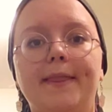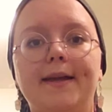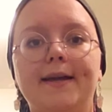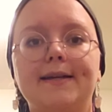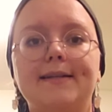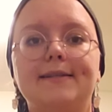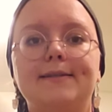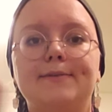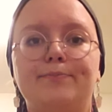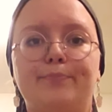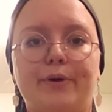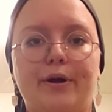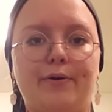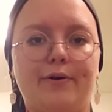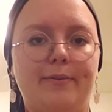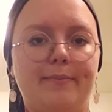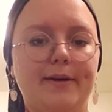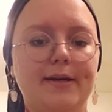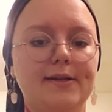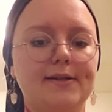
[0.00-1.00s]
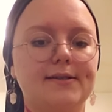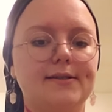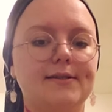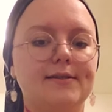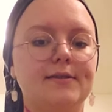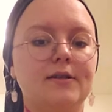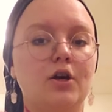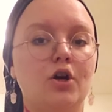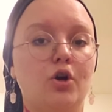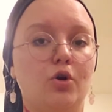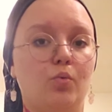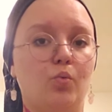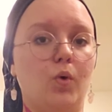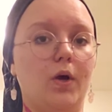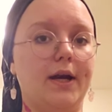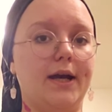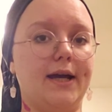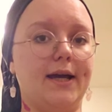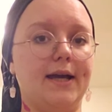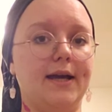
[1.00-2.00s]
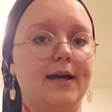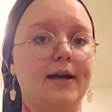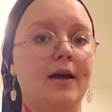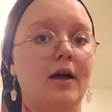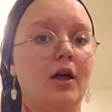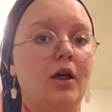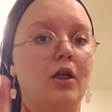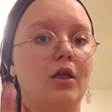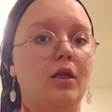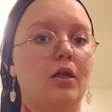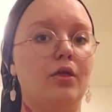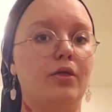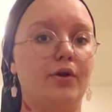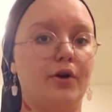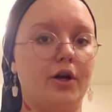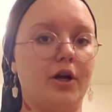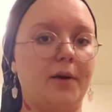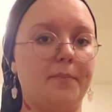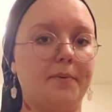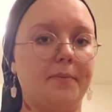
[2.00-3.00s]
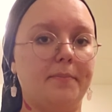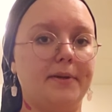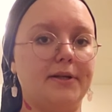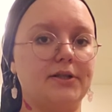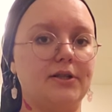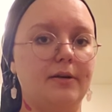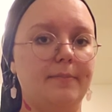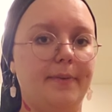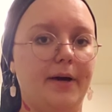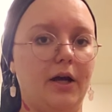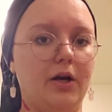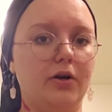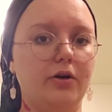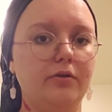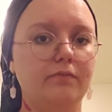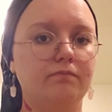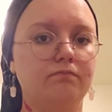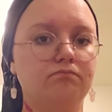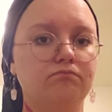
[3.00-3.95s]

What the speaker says: it's brownie mix, 1 egg, 1/3 cup of melted butter,